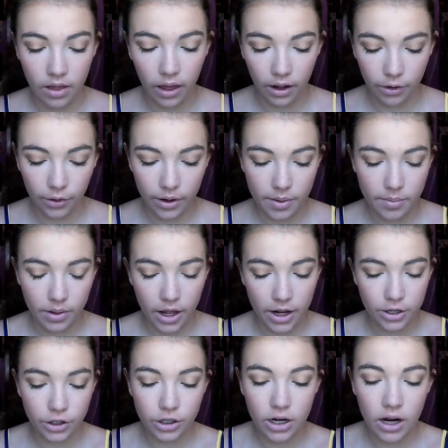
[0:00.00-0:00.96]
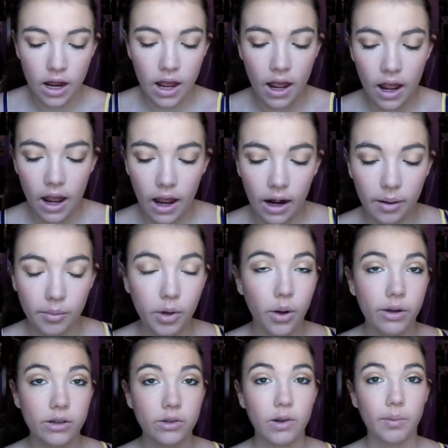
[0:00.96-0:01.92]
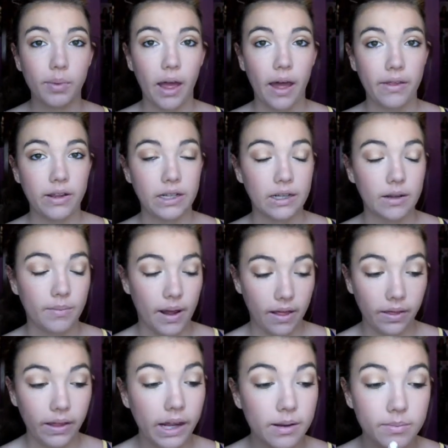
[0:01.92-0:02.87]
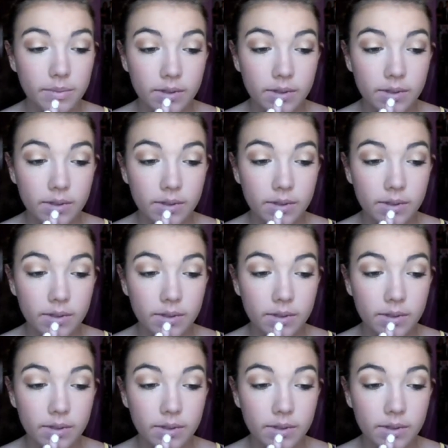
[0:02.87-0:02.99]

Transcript: my cream blush, and I'm going to apply this to my lips.